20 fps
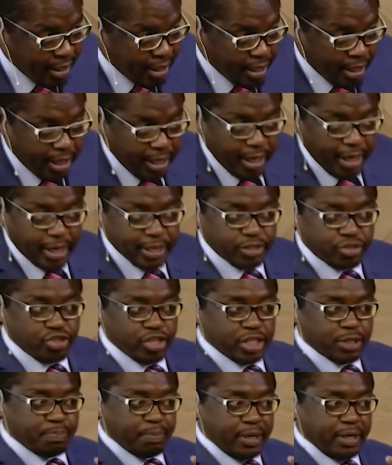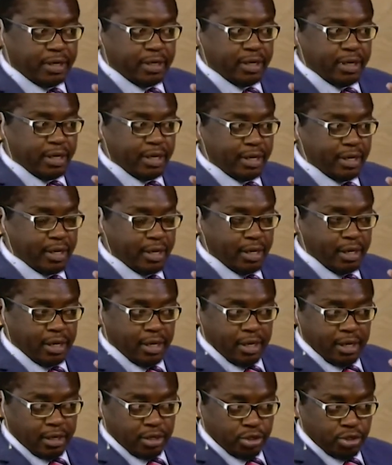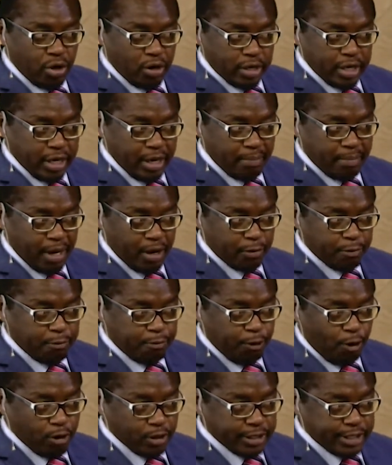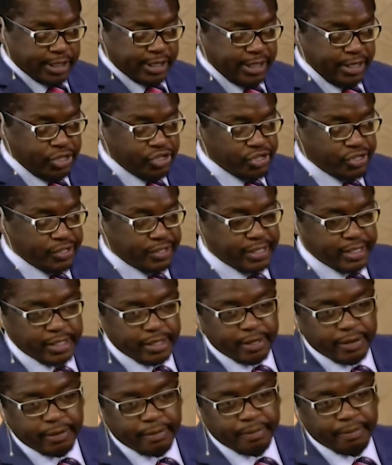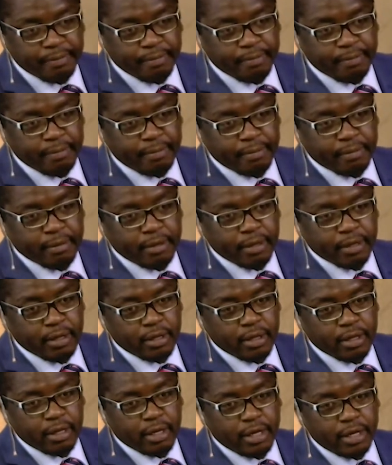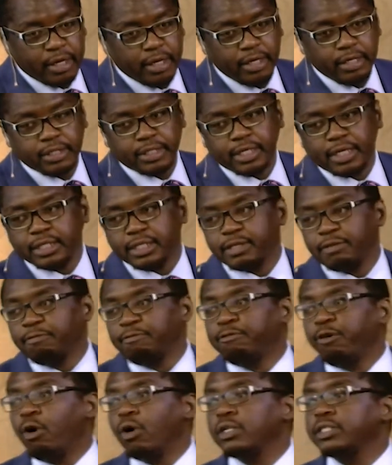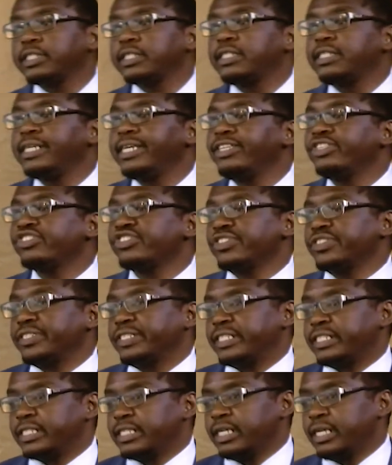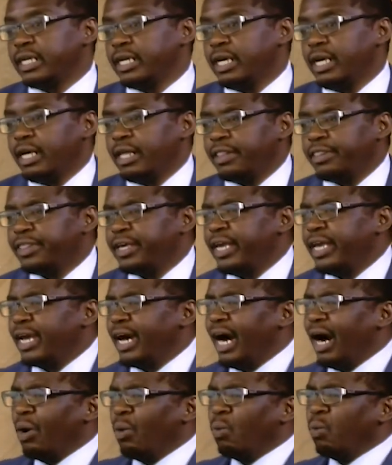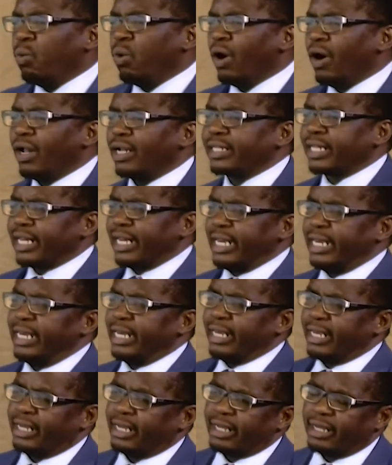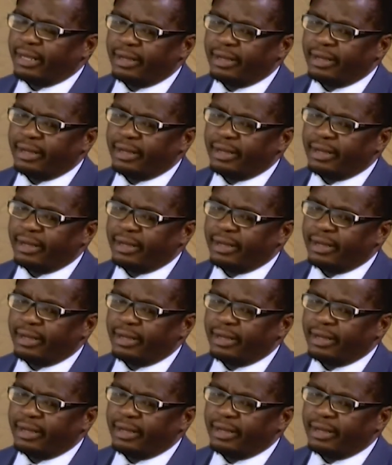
he has just been talking about false teachers. And he says the false teachers, they are worldly.